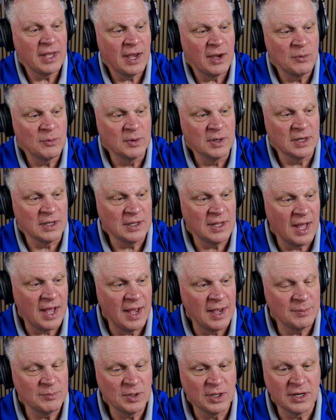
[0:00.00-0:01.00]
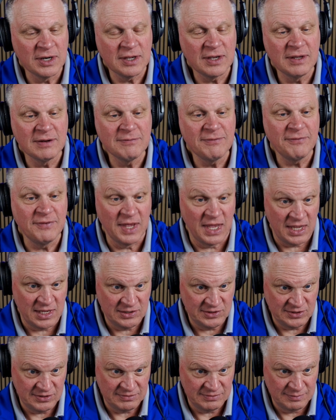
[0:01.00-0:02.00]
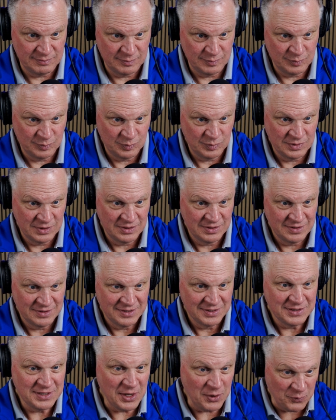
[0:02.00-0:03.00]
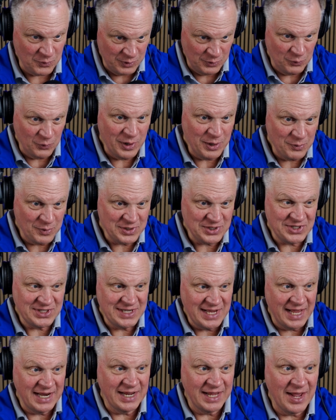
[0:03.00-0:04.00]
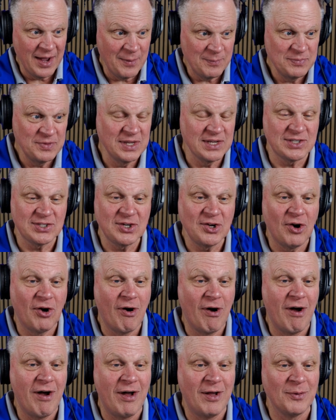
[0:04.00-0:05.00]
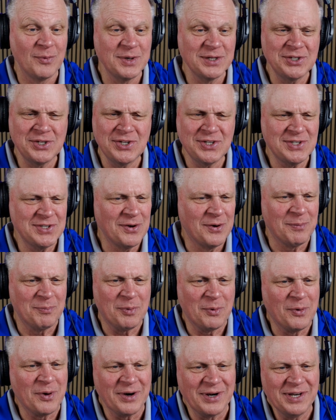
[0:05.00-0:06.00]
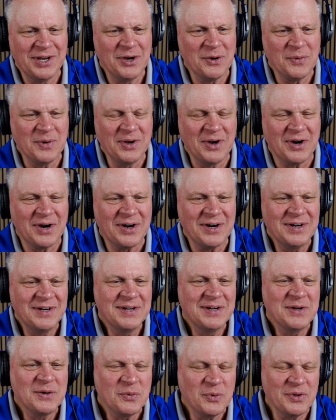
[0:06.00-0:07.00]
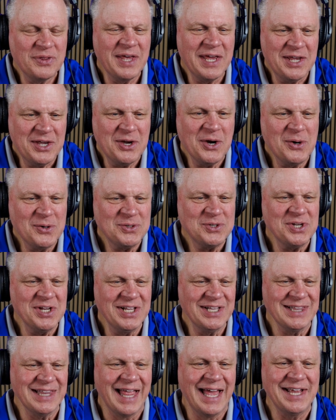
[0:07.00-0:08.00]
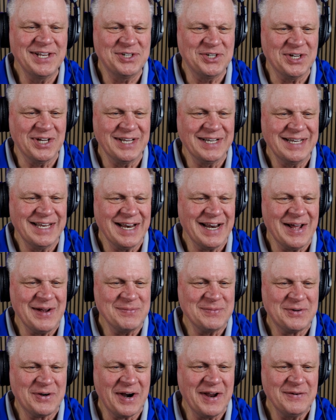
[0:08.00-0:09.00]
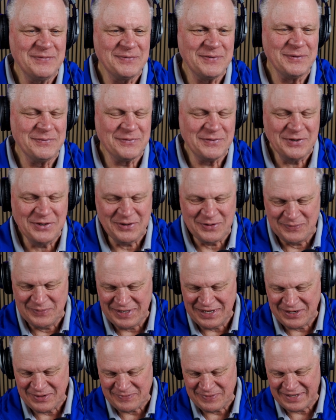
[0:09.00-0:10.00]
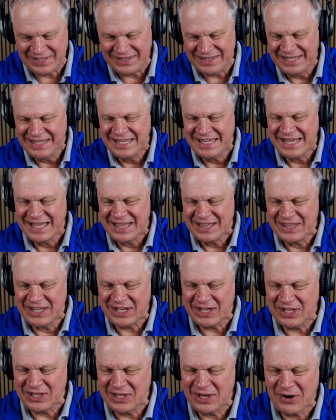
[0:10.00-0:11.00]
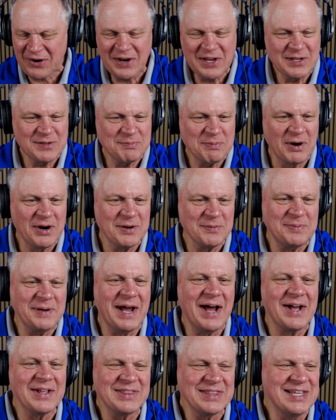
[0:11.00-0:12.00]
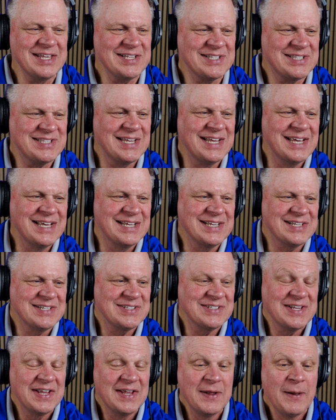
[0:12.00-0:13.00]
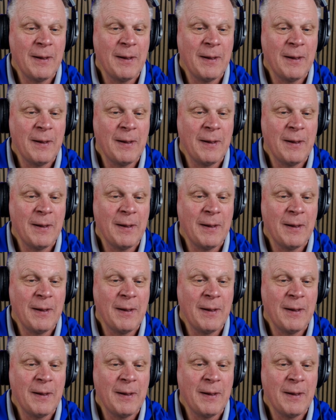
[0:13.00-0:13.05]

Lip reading: I will. I'm going to confess that when we were setting up this call, which is so important, here we are with a coaching legend, and I'm grateful for you to be here. But the hilarious part about this is